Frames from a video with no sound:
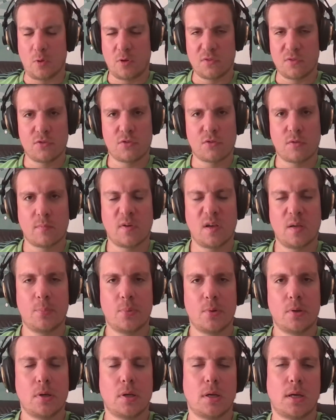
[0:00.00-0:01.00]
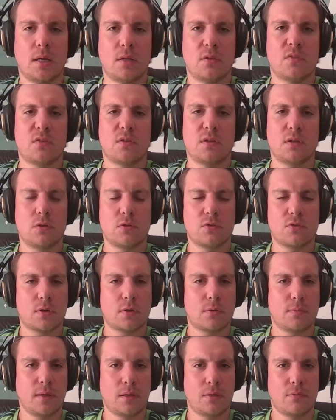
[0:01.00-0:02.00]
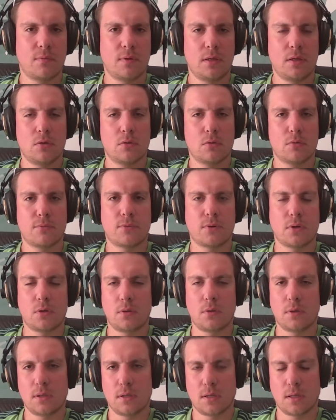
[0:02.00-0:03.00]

Crazy John Viper, and here's a quick video following